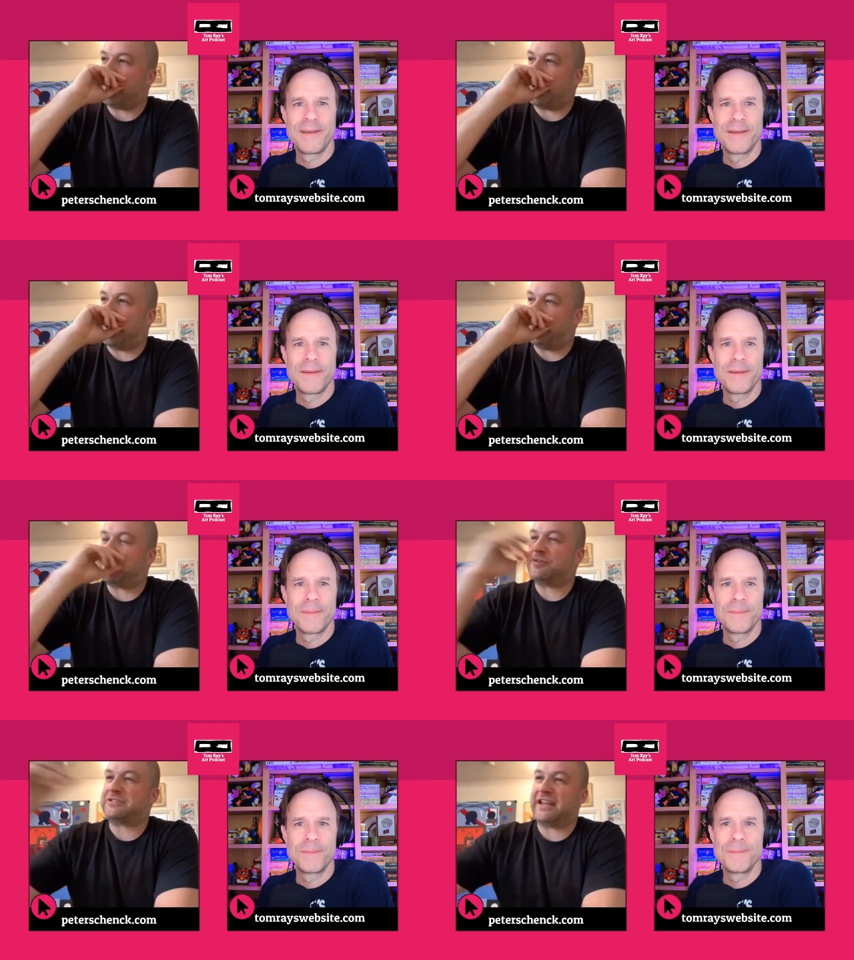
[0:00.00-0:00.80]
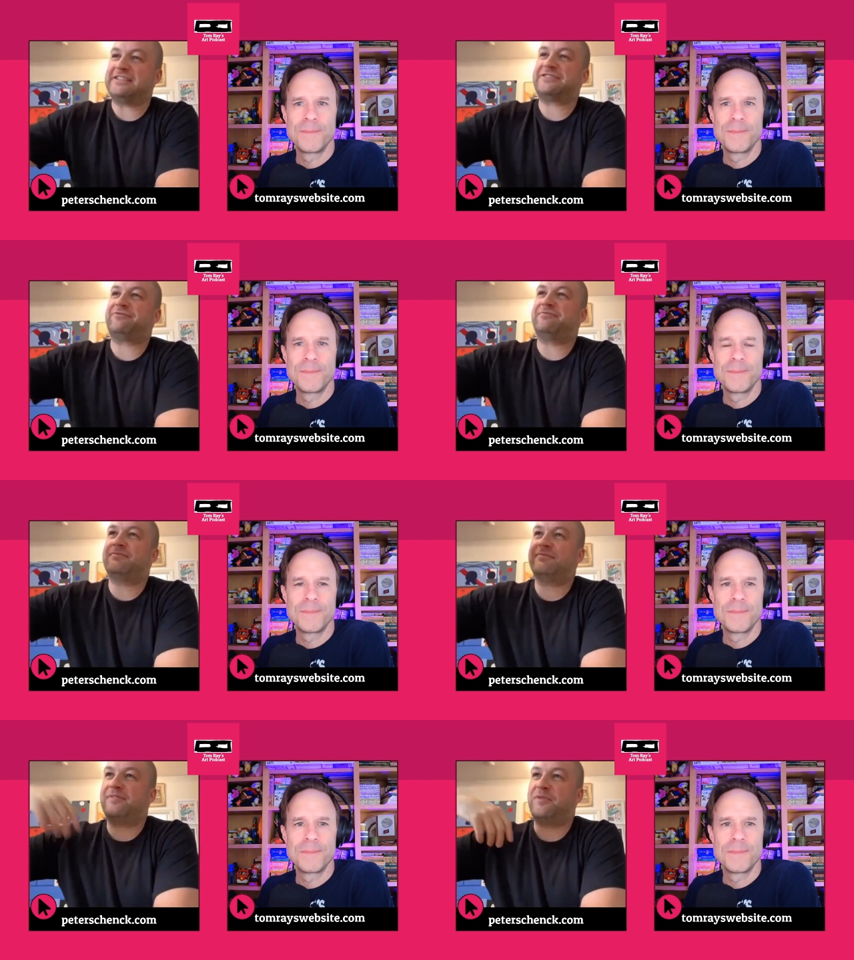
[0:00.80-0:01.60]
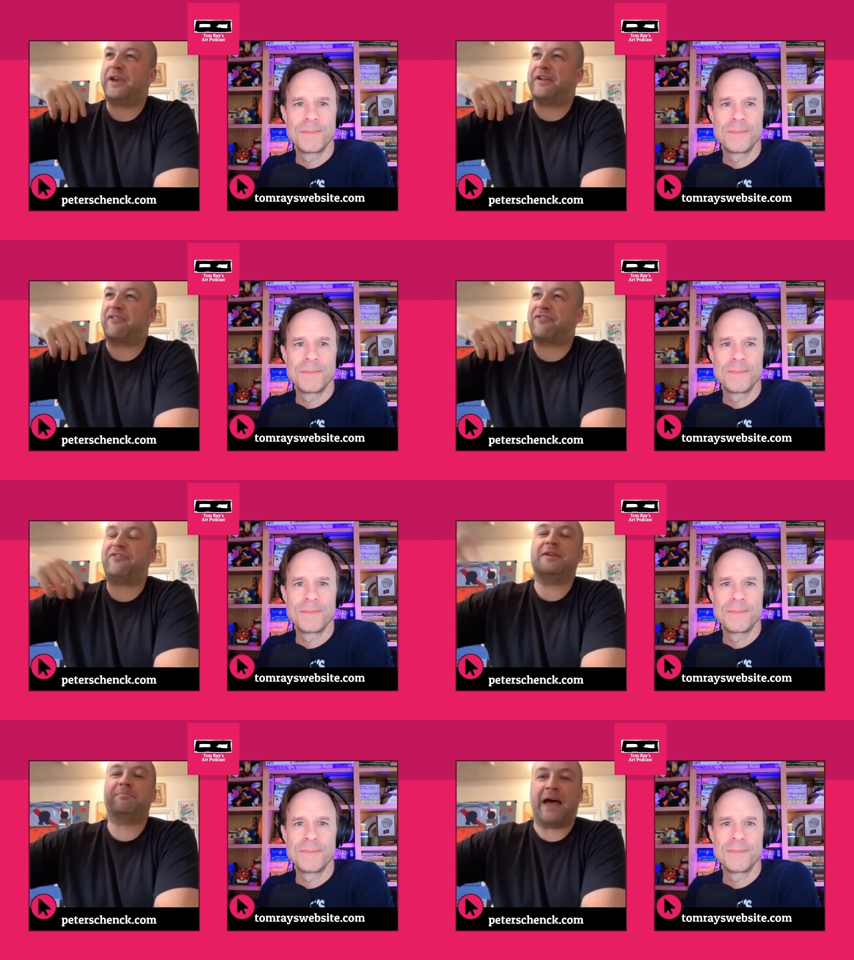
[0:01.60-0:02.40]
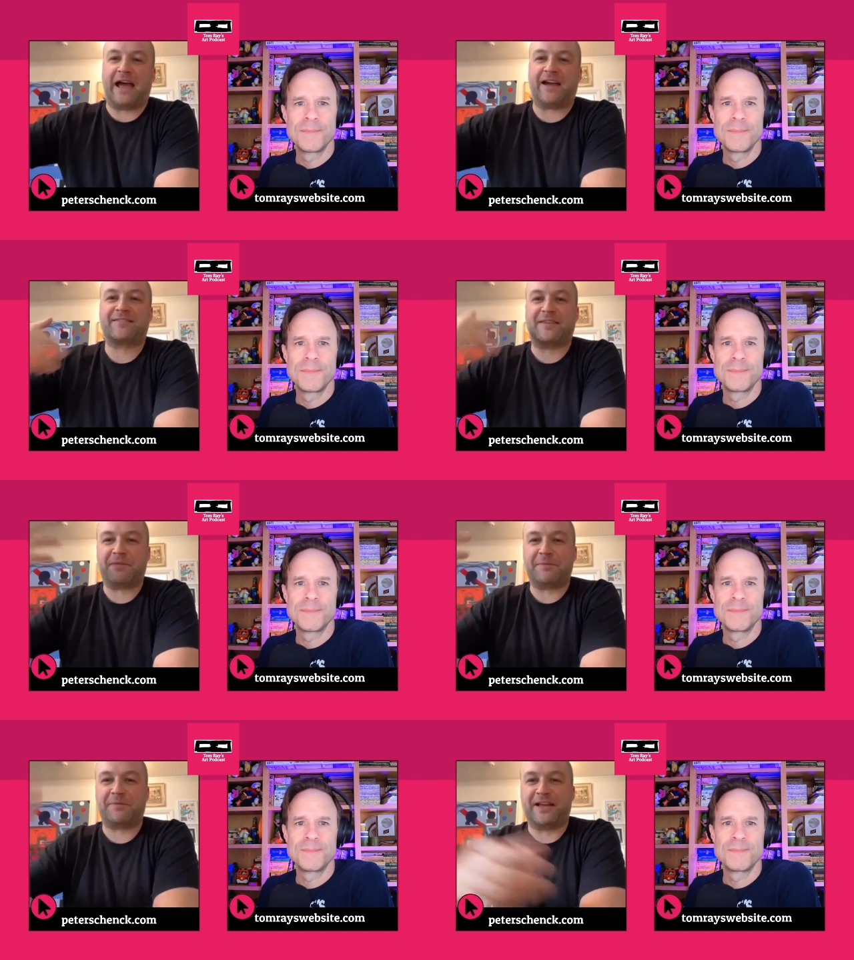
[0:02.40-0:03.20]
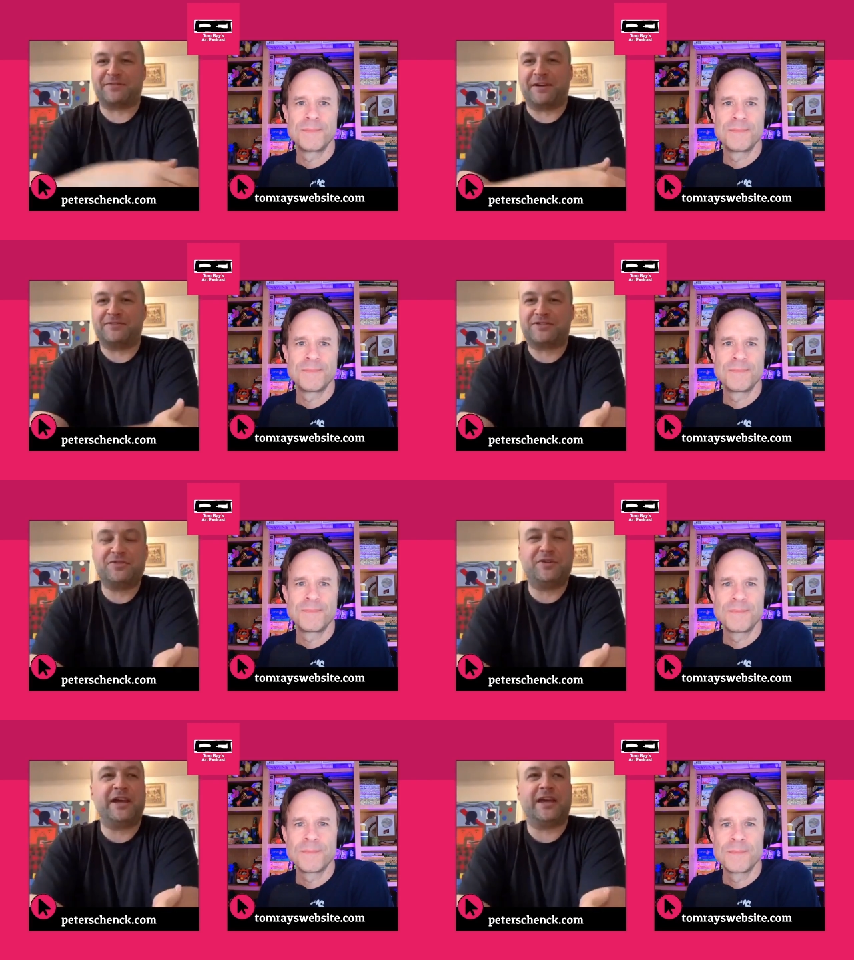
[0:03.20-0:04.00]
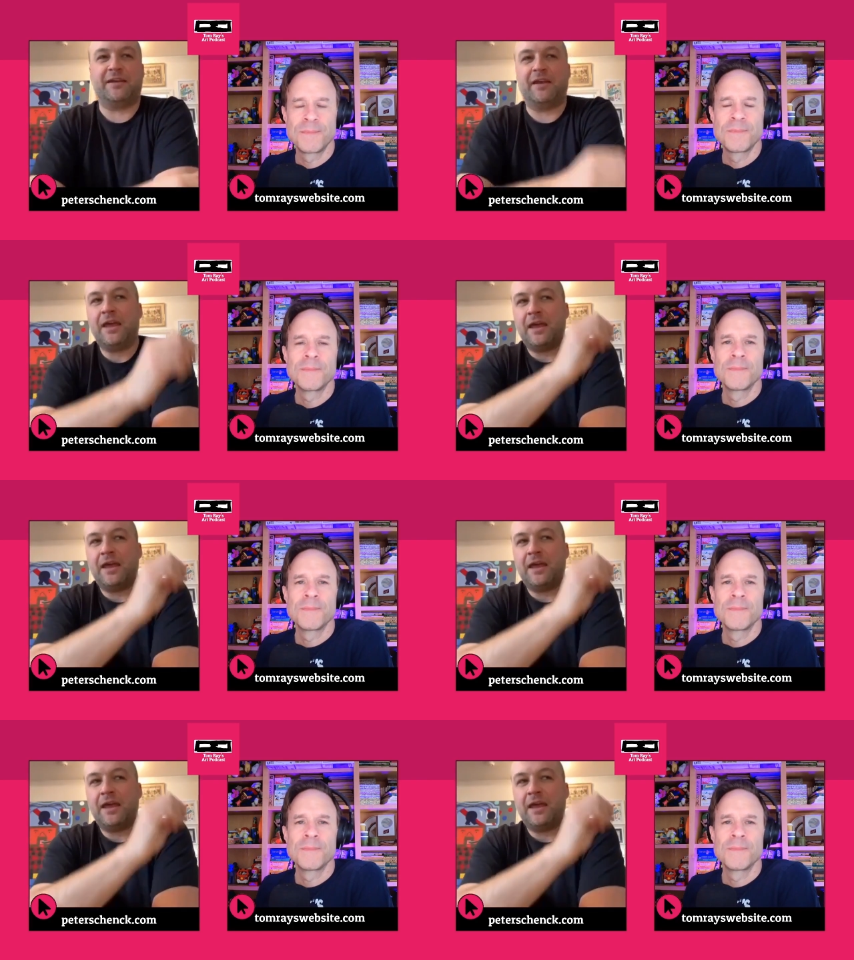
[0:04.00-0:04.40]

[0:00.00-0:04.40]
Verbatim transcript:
Speaker 1: uh, there was a nice whatever feedback that people liked what I was doing, and